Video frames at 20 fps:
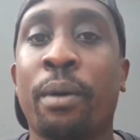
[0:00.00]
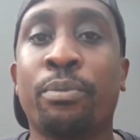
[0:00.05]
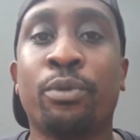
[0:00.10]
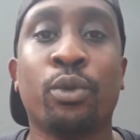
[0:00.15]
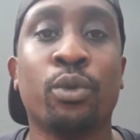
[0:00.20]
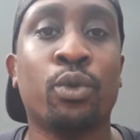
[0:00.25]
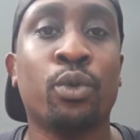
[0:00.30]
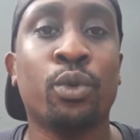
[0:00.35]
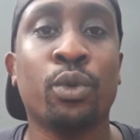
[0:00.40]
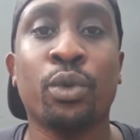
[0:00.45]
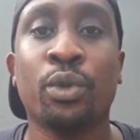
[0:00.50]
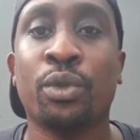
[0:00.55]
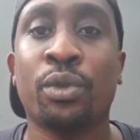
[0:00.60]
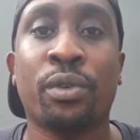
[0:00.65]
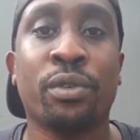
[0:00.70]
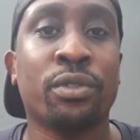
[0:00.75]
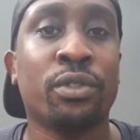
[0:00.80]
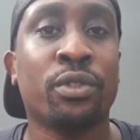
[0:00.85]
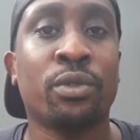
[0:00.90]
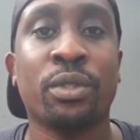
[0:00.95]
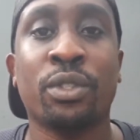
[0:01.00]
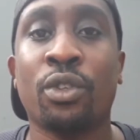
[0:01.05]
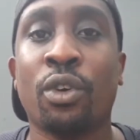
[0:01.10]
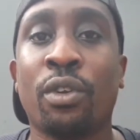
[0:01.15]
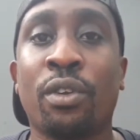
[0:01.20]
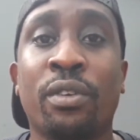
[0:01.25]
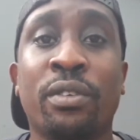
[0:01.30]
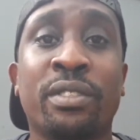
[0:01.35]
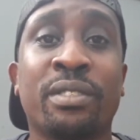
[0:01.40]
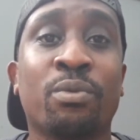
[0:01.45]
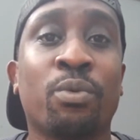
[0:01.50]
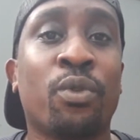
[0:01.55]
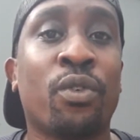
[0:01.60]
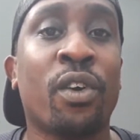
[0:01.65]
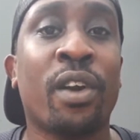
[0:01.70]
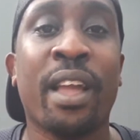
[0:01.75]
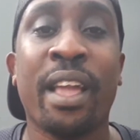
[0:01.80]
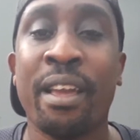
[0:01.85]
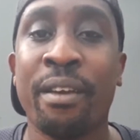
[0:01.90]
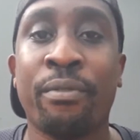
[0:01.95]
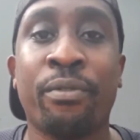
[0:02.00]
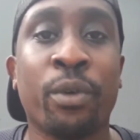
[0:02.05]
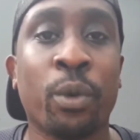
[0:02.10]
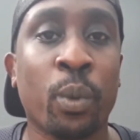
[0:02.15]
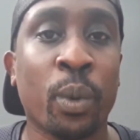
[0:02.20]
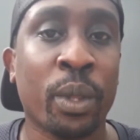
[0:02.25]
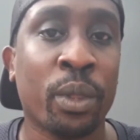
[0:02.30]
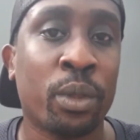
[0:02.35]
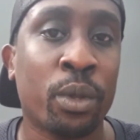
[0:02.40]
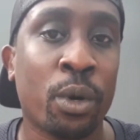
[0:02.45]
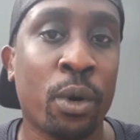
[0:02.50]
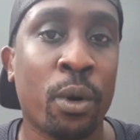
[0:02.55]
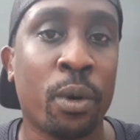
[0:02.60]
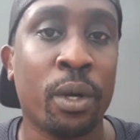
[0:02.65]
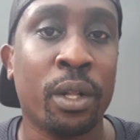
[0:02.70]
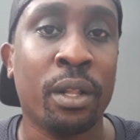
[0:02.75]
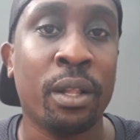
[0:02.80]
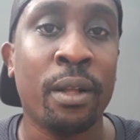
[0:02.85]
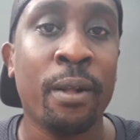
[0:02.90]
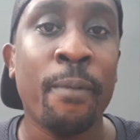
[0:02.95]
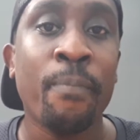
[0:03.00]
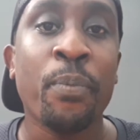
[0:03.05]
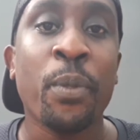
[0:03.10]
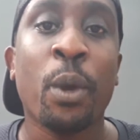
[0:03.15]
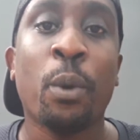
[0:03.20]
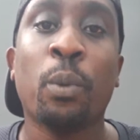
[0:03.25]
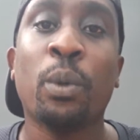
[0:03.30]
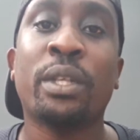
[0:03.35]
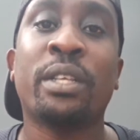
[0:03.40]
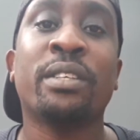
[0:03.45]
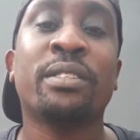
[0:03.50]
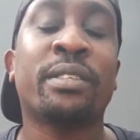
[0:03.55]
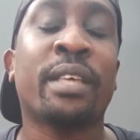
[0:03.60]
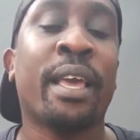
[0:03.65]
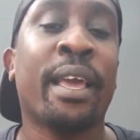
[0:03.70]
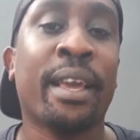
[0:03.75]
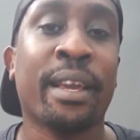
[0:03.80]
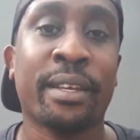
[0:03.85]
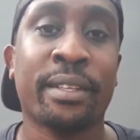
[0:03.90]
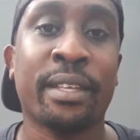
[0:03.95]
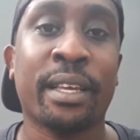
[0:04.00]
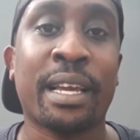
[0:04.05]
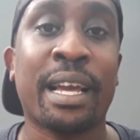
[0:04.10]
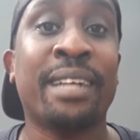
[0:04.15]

to €2, $3 for every withdrawal, which is hectic.